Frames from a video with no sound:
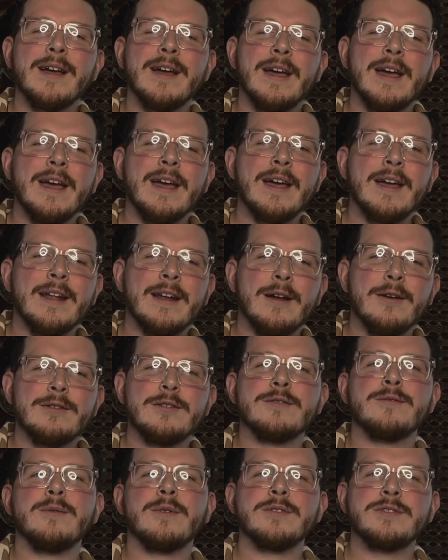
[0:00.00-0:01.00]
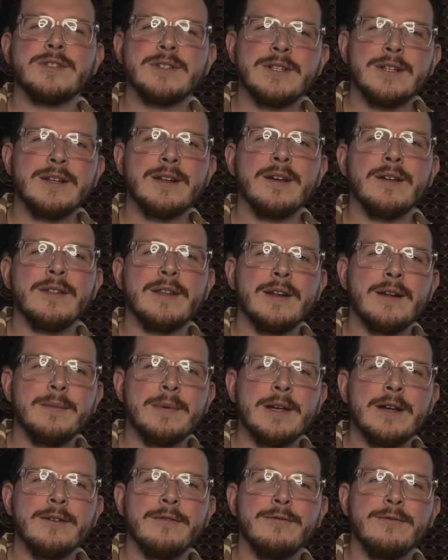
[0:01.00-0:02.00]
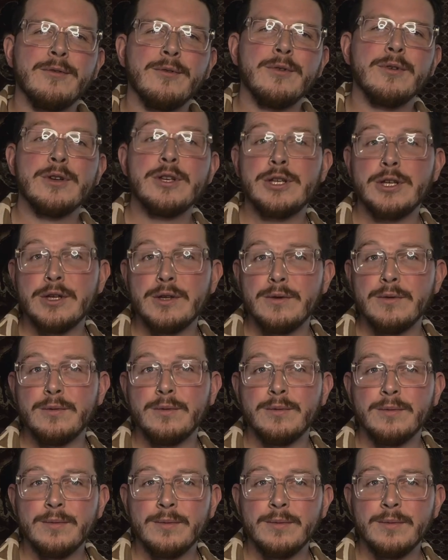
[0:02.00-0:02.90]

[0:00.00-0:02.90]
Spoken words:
And I just want you to know that I'm here for you.